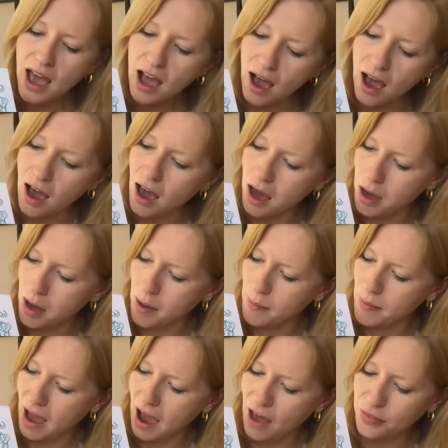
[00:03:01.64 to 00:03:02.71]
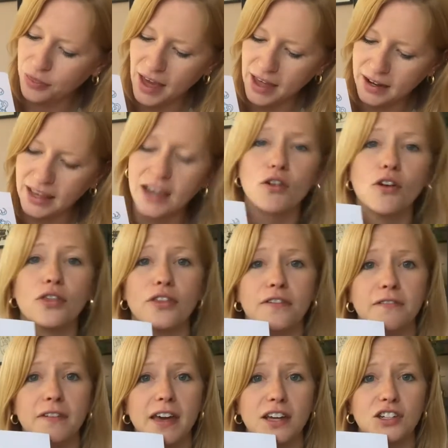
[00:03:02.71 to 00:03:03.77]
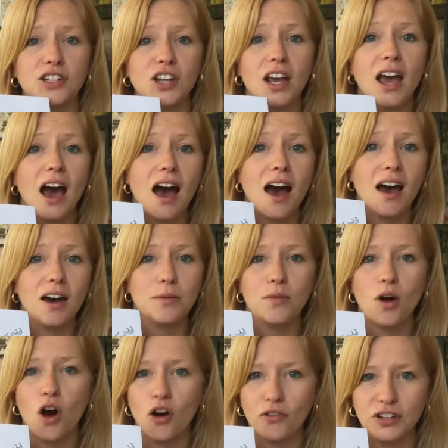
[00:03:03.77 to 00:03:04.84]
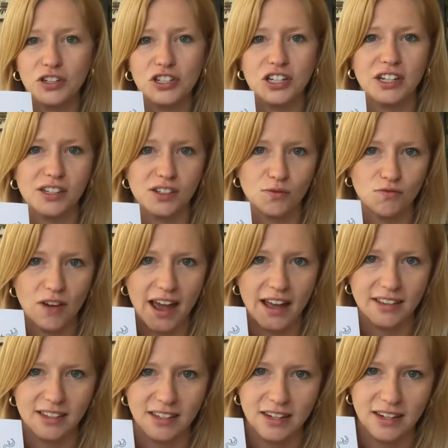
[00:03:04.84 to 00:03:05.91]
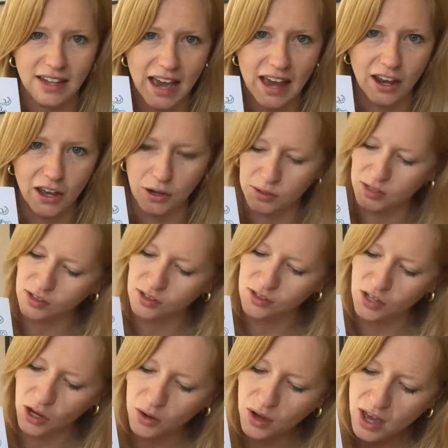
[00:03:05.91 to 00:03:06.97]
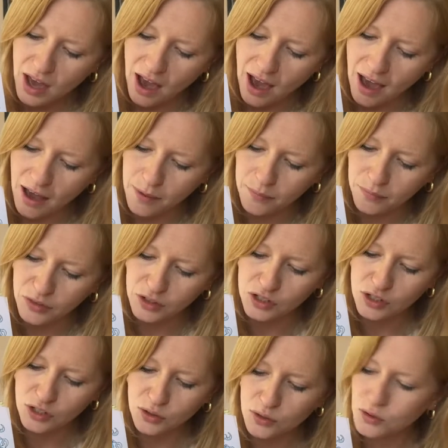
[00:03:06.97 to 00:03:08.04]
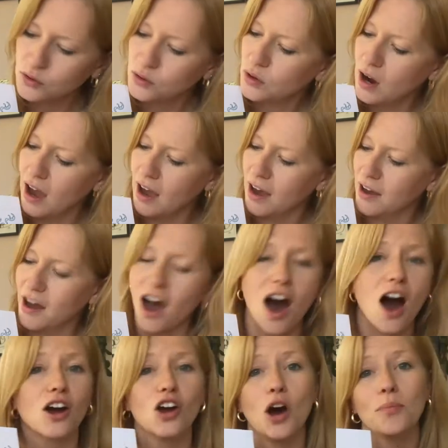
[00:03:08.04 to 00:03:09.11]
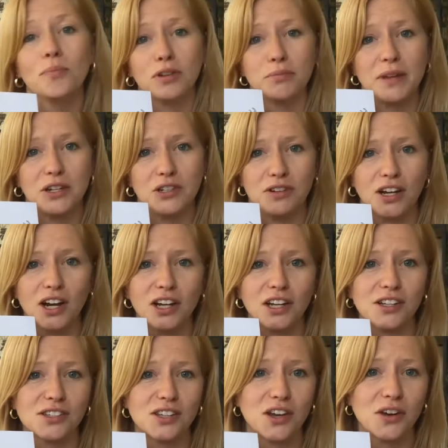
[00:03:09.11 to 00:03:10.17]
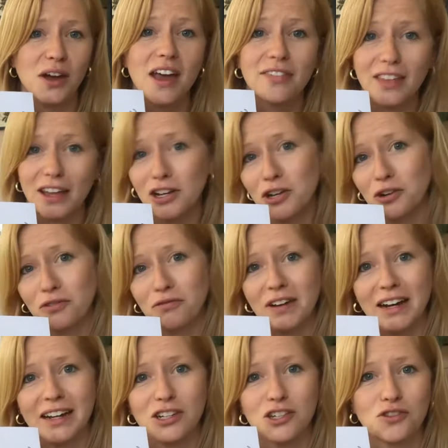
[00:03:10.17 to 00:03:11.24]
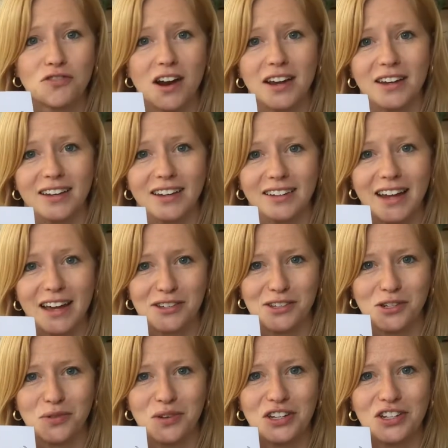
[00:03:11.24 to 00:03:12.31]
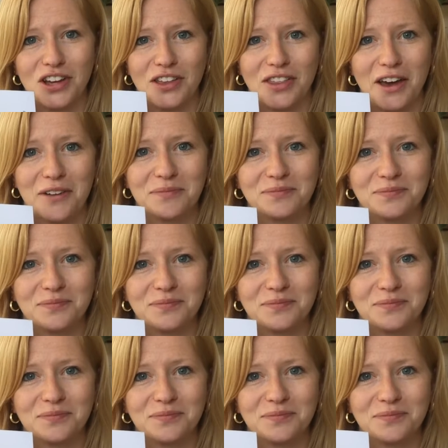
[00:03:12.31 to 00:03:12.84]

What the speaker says: and then here on the fish oranges, reds and yellows, and so the two are complementary colours, so they look really striking next to each other.